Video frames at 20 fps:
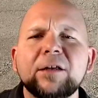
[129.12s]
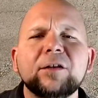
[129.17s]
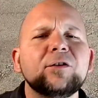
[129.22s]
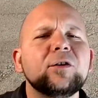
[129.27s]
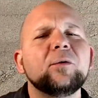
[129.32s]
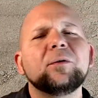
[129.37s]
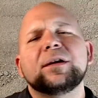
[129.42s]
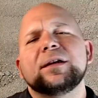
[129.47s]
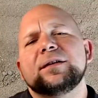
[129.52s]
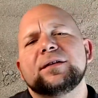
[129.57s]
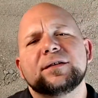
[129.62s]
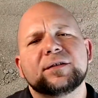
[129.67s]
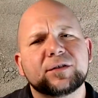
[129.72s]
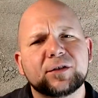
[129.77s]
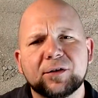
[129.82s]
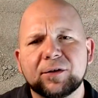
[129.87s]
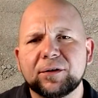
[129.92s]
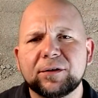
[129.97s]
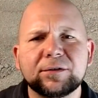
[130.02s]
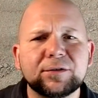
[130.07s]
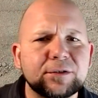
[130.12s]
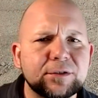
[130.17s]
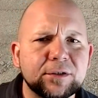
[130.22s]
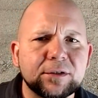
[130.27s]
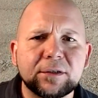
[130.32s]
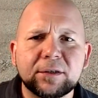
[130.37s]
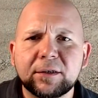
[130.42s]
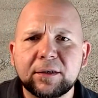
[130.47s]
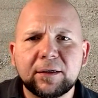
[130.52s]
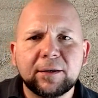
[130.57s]
Don't get discouraged.
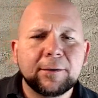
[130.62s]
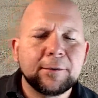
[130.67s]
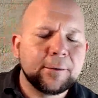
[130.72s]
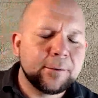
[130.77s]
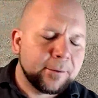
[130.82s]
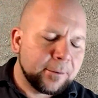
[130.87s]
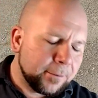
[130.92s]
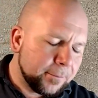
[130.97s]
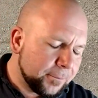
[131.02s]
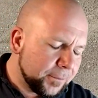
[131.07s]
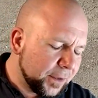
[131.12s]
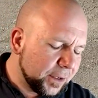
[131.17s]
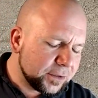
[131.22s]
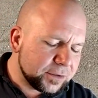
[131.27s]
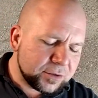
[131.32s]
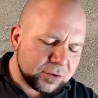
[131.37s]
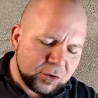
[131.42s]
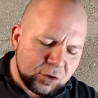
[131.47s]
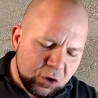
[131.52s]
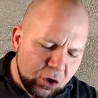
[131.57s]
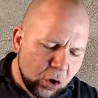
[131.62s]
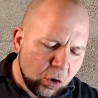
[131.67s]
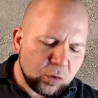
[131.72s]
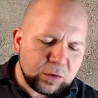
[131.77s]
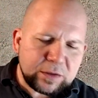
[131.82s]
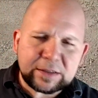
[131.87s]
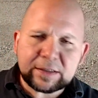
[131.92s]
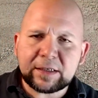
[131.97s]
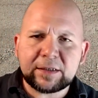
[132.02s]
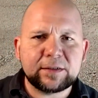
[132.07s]
There's no
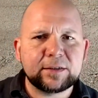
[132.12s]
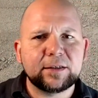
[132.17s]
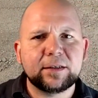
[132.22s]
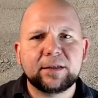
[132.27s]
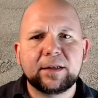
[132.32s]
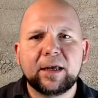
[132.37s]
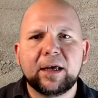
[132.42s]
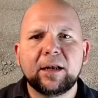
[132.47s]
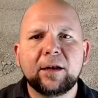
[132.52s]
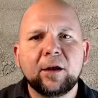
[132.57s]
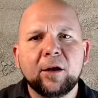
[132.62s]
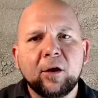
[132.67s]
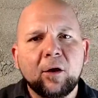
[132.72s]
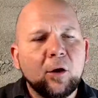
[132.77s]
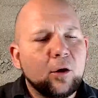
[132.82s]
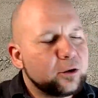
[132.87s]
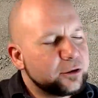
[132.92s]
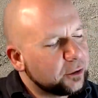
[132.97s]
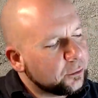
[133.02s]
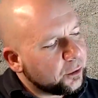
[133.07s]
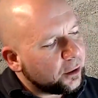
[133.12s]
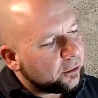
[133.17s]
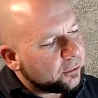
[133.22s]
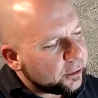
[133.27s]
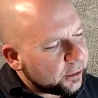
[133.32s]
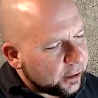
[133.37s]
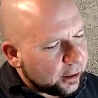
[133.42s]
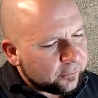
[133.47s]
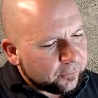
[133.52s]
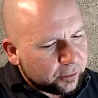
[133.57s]
sense in that. So we
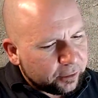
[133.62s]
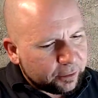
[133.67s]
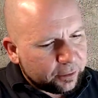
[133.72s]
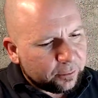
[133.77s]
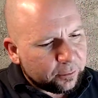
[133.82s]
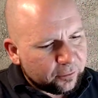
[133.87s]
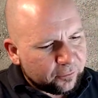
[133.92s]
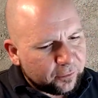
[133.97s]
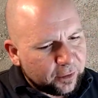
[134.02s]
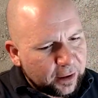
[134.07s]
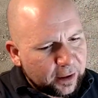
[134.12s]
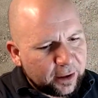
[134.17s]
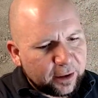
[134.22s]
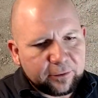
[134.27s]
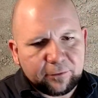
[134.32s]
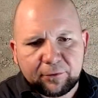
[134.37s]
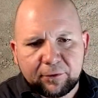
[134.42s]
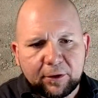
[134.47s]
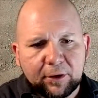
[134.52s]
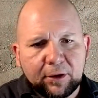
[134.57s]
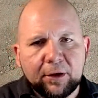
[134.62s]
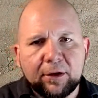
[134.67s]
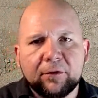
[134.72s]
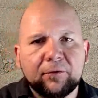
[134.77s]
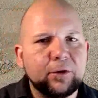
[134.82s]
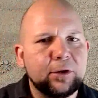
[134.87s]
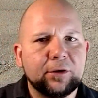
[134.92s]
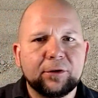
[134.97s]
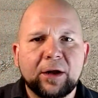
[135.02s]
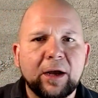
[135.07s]
already covered in number 5
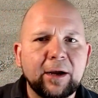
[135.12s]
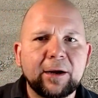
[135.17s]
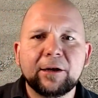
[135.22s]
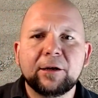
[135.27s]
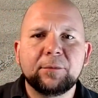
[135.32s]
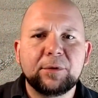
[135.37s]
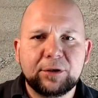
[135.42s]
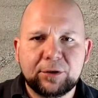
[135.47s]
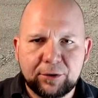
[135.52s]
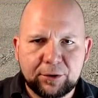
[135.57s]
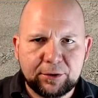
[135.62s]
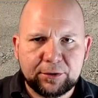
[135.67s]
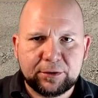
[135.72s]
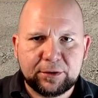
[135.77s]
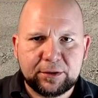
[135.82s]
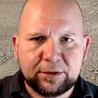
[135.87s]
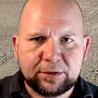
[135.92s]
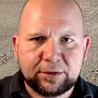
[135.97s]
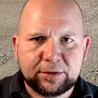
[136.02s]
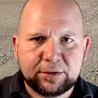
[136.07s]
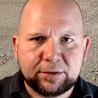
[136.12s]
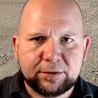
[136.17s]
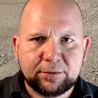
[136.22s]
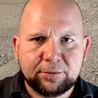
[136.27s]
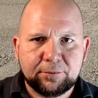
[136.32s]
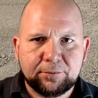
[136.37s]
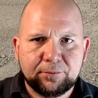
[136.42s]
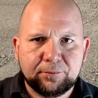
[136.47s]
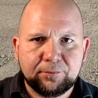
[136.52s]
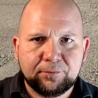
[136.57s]
that you're not going to be good at this.
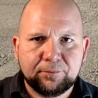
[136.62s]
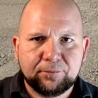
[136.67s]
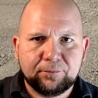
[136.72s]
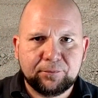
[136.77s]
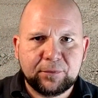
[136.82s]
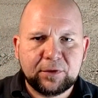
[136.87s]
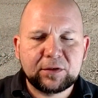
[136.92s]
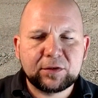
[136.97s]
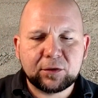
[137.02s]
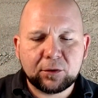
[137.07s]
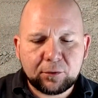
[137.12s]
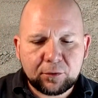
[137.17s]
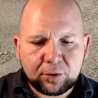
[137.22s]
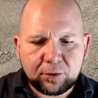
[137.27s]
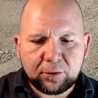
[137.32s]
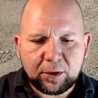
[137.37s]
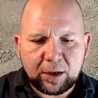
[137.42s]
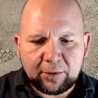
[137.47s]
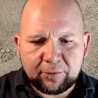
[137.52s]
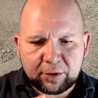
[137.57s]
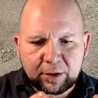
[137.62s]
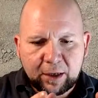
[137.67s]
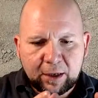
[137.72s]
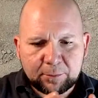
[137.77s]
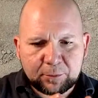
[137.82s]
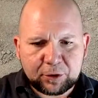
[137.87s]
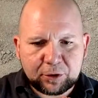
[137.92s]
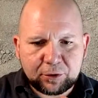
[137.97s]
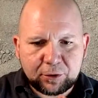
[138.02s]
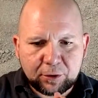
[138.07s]
So you have an
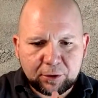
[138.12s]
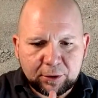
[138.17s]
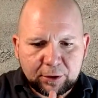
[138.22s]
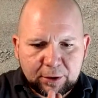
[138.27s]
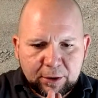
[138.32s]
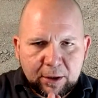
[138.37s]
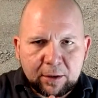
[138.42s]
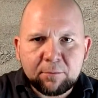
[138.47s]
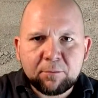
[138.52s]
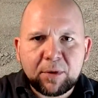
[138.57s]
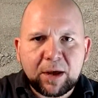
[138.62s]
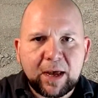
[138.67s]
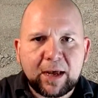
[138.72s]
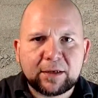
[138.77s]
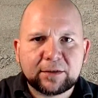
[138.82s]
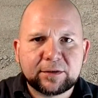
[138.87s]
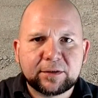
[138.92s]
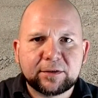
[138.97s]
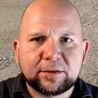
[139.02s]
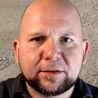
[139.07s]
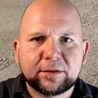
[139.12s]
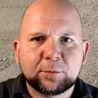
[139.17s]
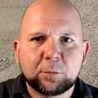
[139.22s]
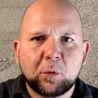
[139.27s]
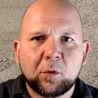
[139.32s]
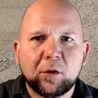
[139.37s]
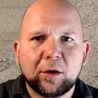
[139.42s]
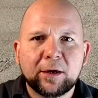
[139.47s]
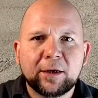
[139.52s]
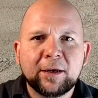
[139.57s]
option. You're at an impasse at this
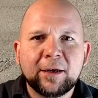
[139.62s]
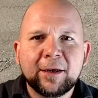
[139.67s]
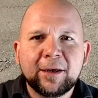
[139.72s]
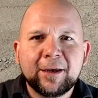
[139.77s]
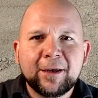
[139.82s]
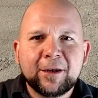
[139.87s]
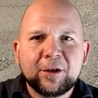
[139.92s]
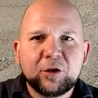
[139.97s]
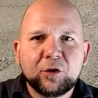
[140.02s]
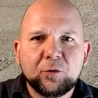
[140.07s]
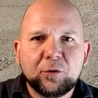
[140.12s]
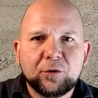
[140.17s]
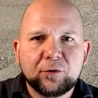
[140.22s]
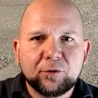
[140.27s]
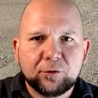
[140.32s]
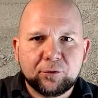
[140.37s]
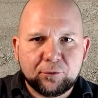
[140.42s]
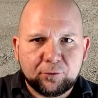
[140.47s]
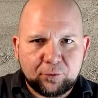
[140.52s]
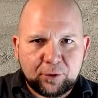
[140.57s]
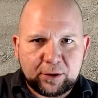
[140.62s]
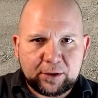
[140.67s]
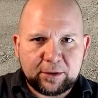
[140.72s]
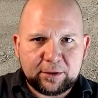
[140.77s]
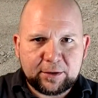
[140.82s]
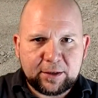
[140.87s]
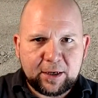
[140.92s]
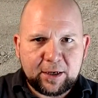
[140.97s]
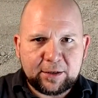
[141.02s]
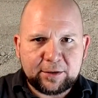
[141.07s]
point. You either
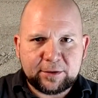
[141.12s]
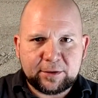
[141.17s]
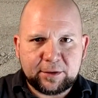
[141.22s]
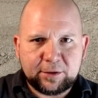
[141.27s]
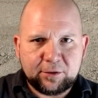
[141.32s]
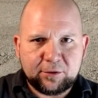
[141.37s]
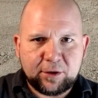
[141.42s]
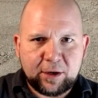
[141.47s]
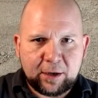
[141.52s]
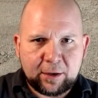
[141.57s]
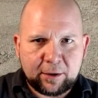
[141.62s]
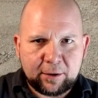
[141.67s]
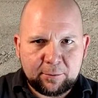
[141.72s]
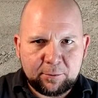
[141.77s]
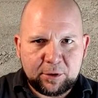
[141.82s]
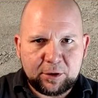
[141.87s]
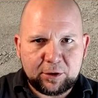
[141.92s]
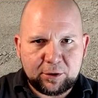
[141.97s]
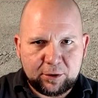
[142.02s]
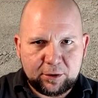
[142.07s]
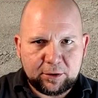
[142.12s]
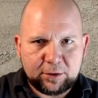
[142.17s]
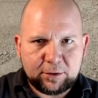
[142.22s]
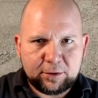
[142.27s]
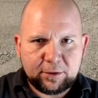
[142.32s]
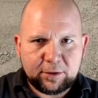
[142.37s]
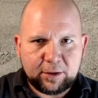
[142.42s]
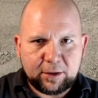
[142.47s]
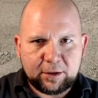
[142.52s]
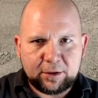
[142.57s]
recognize that you're not going to be
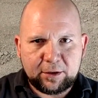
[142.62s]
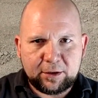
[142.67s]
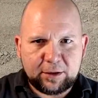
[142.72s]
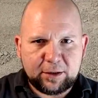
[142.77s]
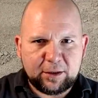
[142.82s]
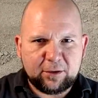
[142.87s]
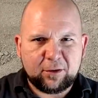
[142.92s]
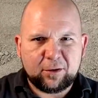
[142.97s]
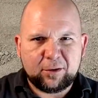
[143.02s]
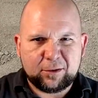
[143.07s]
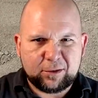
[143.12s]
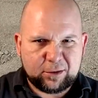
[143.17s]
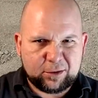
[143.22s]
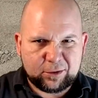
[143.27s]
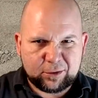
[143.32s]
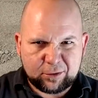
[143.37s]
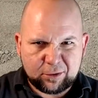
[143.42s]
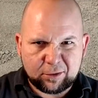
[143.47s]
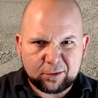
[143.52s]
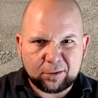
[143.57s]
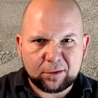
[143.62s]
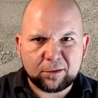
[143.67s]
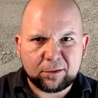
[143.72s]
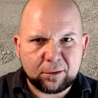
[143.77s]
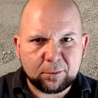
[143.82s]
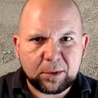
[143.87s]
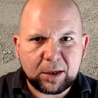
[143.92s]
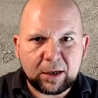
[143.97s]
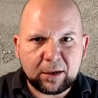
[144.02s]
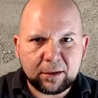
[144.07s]
good and you get all scared
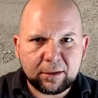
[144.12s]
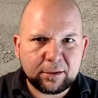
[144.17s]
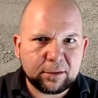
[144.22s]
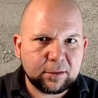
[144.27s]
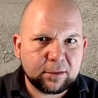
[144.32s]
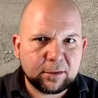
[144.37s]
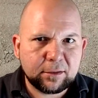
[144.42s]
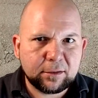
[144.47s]
about it